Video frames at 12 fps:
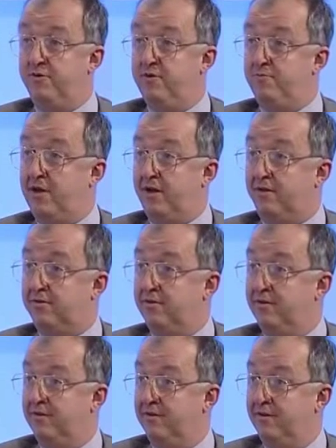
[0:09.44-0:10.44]
removed at
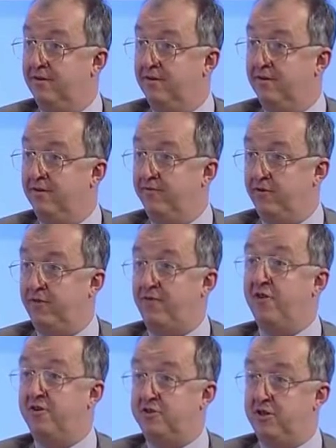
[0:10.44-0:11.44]
birth for the
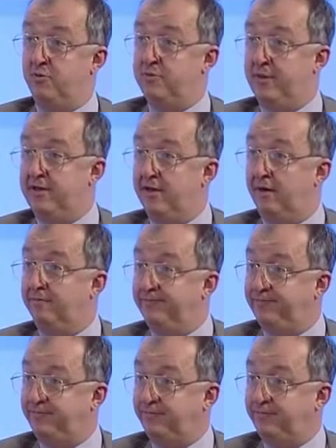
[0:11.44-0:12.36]
fact that she was beat up.